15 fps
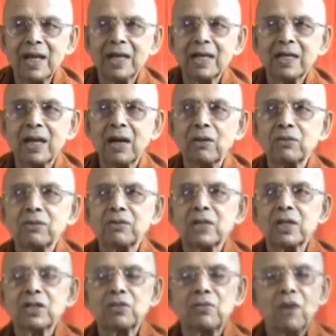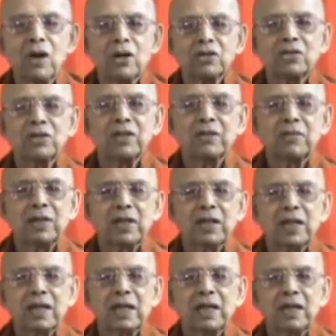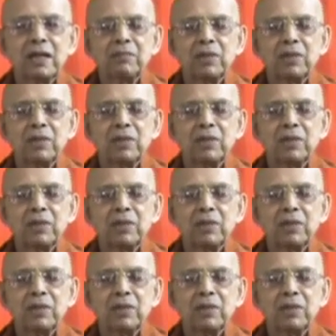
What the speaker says: Now just watch the breathing in,